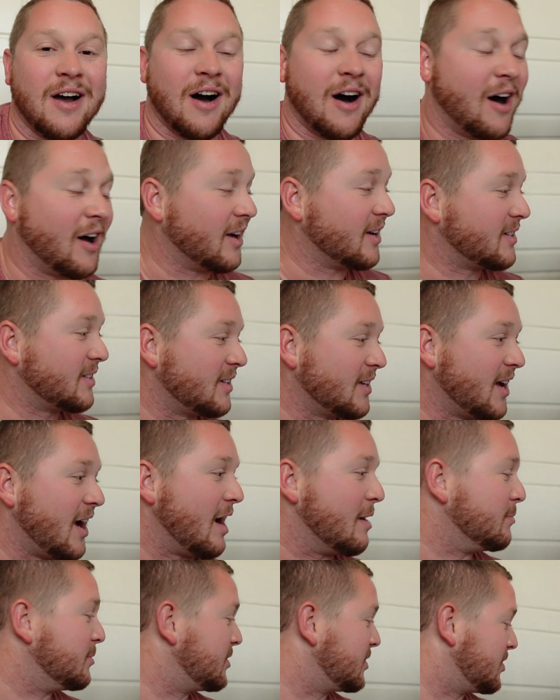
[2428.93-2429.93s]
Honestly,
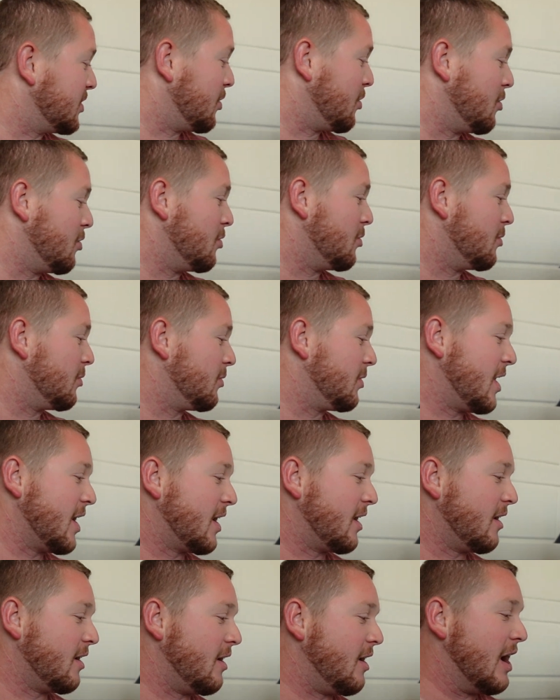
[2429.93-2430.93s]
I'm so,
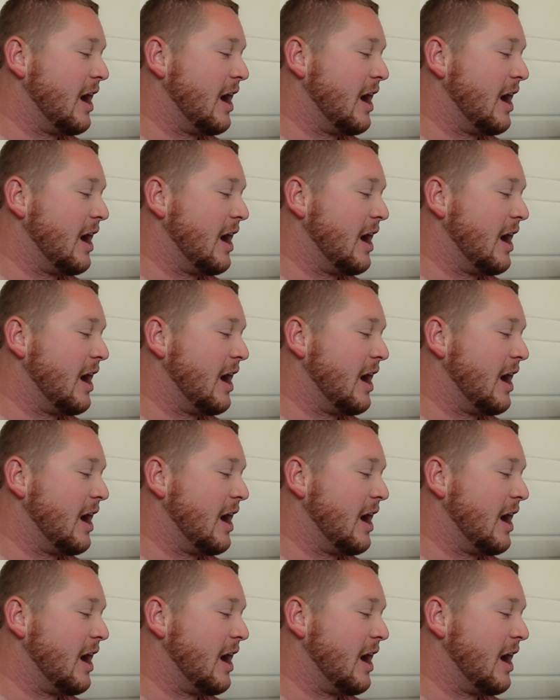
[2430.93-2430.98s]
like,